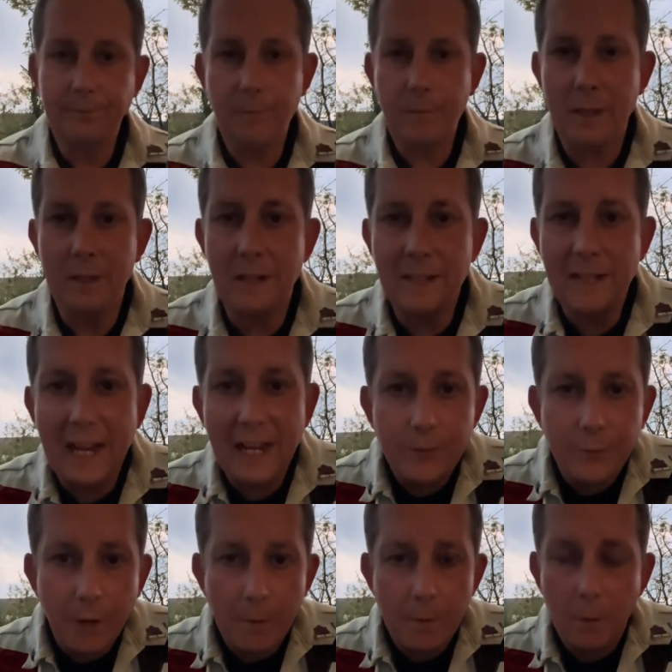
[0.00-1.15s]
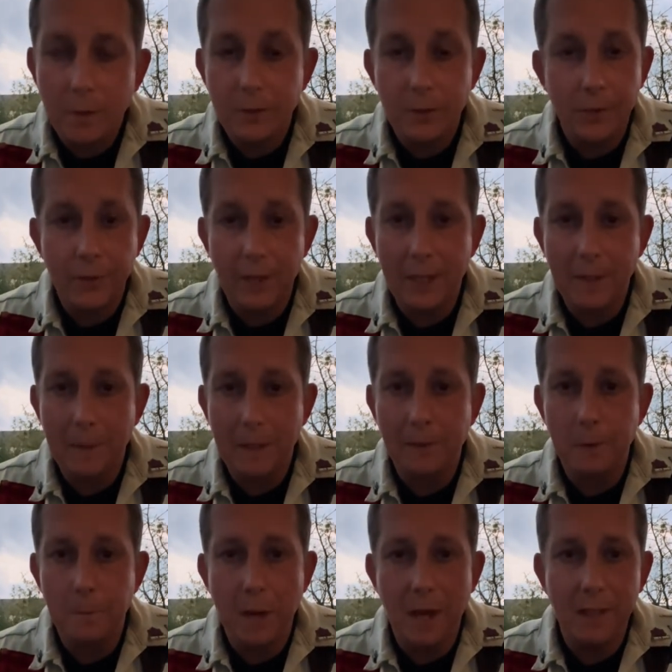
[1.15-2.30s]
Detach from it what you think about their
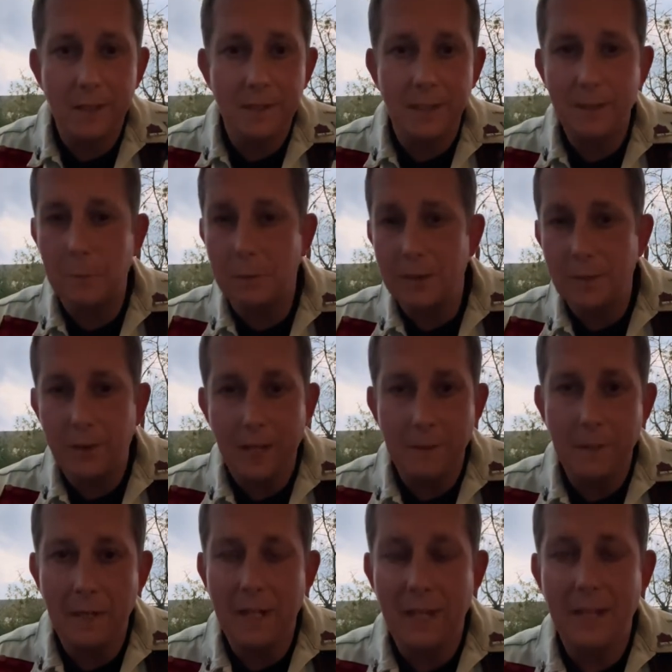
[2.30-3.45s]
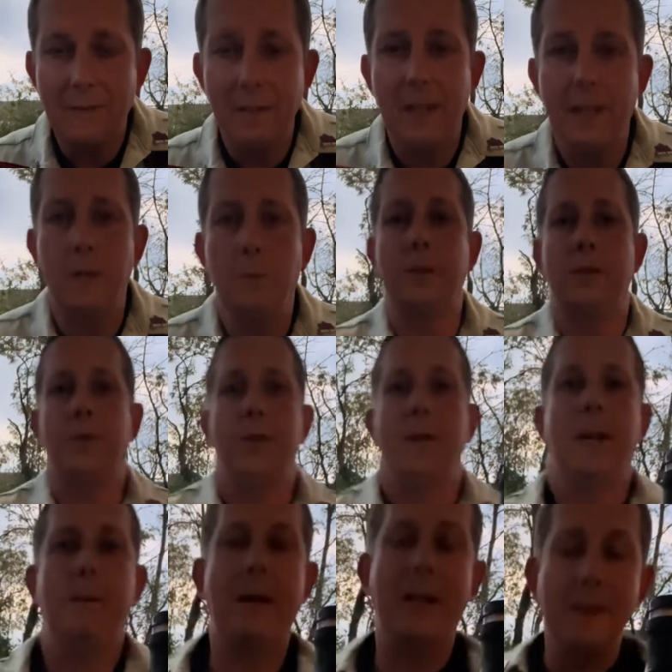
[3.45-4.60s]
politics, what you think about Eddie Vedder, what you think
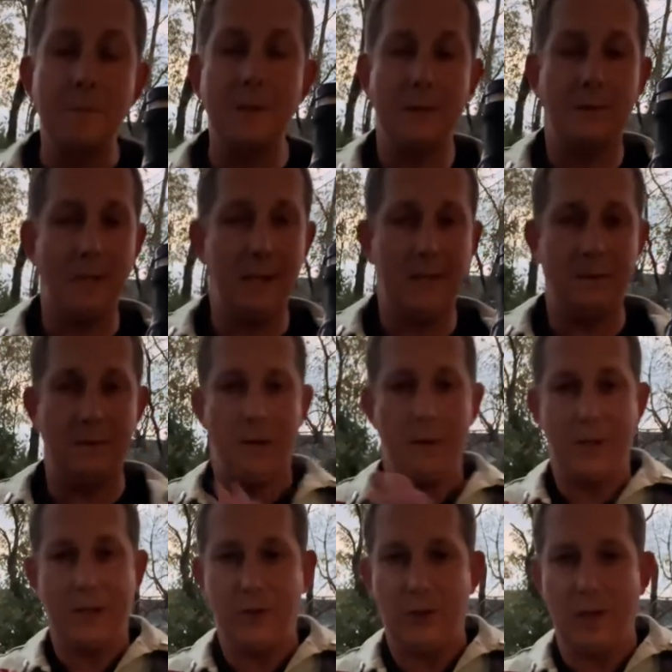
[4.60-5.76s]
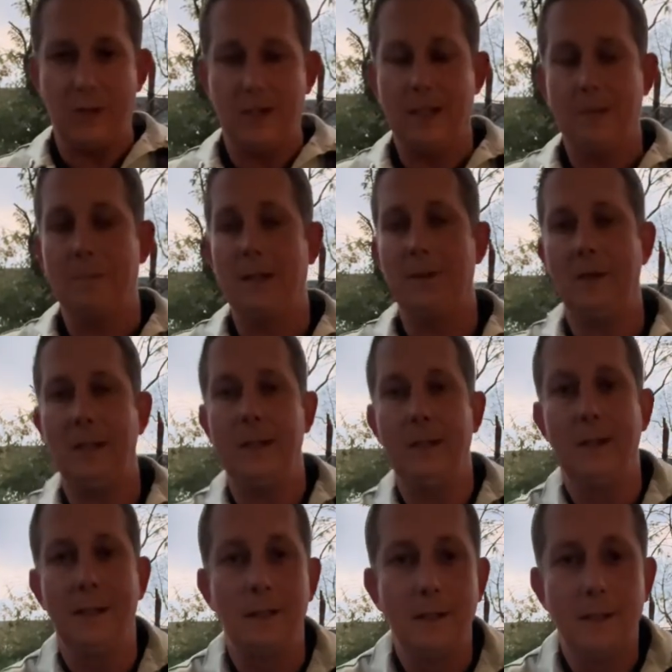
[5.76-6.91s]
about MTV, even though they shunned MTV.
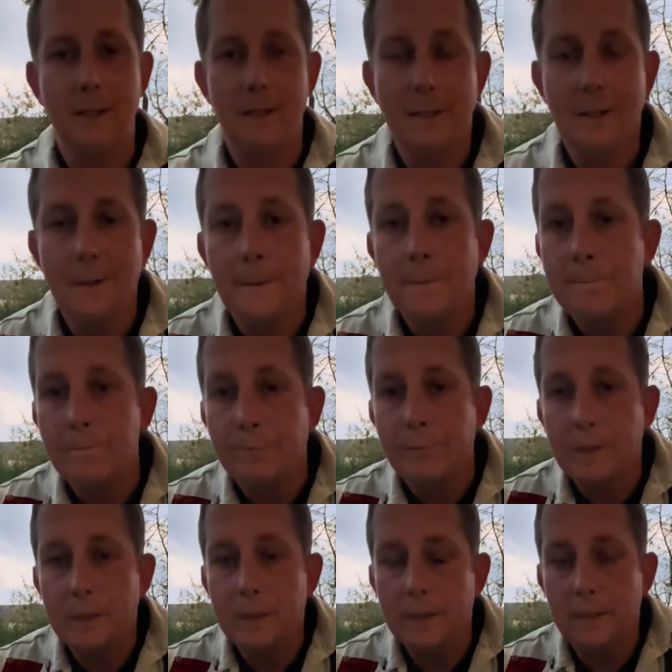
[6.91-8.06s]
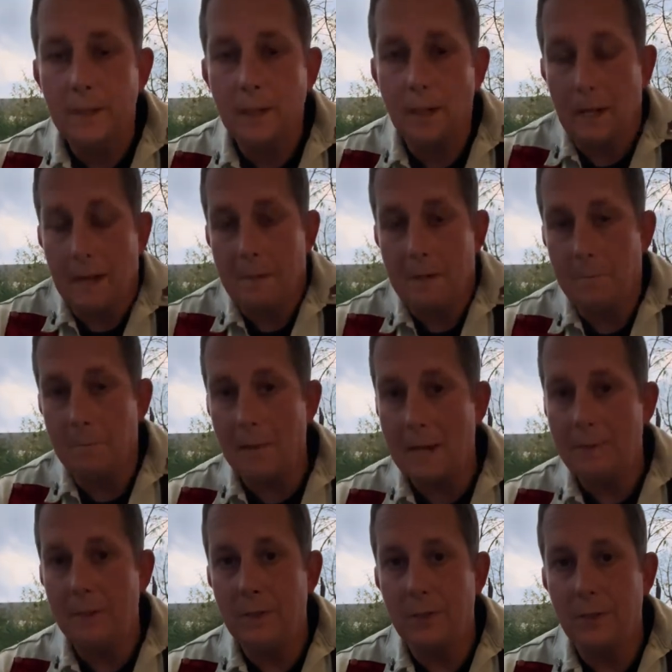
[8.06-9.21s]
You know, I mean,
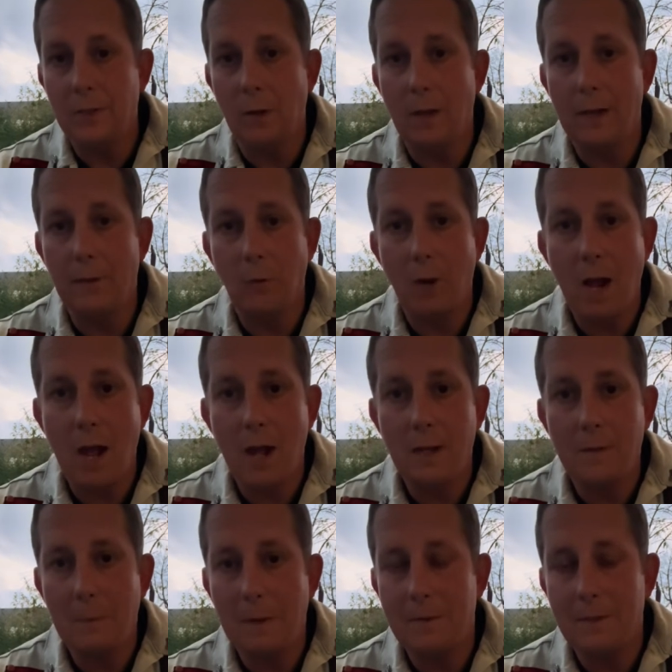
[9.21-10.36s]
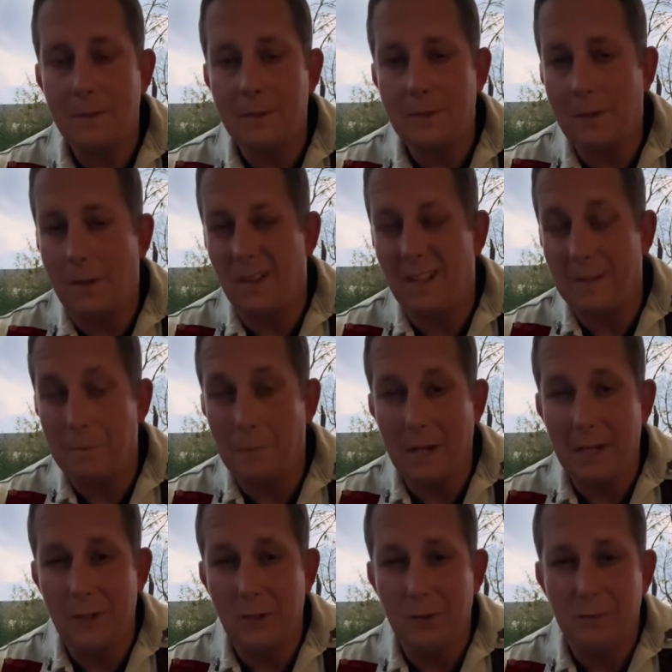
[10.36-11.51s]
maybe you just don't like rock. Maybe you just don't like
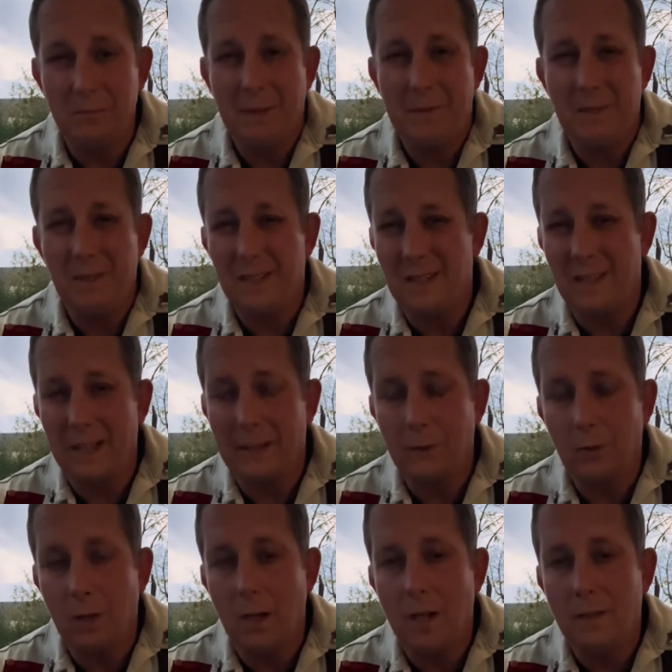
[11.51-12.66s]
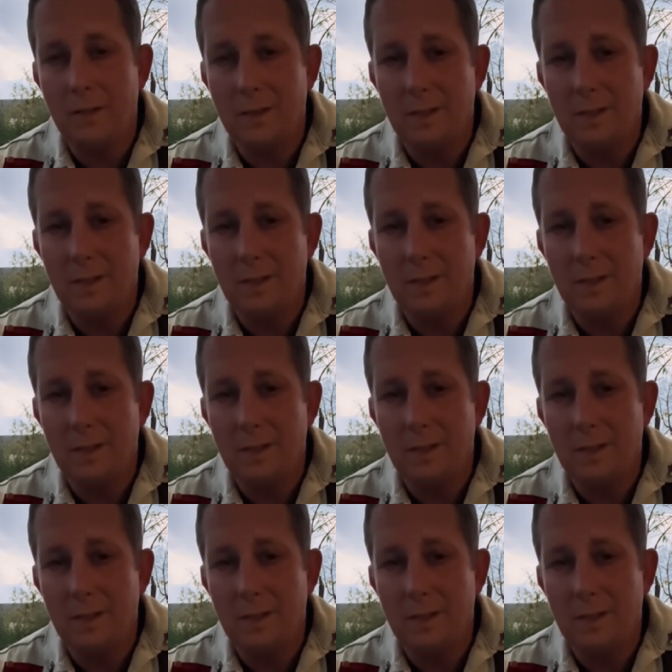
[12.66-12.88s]
metal. Maybe you didn't like grunge.